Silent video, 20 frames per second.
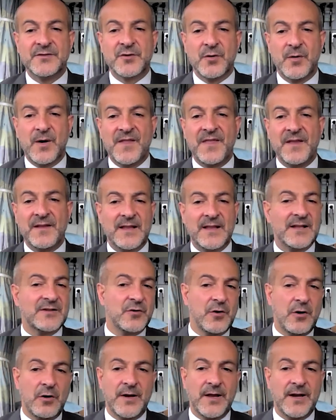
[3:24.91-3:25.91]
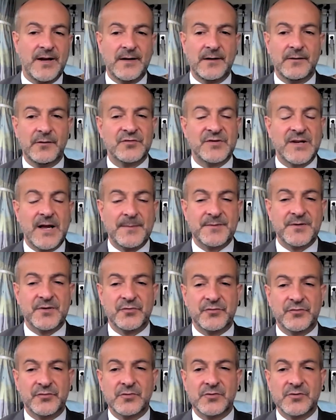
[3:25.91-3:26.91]
So I think that's all those
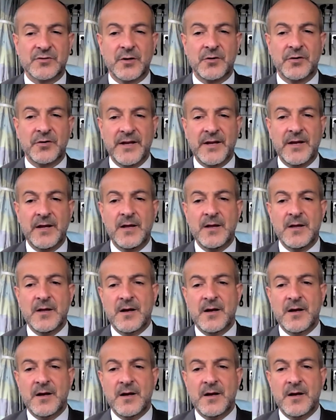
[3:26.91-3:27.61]
obstacles are slowly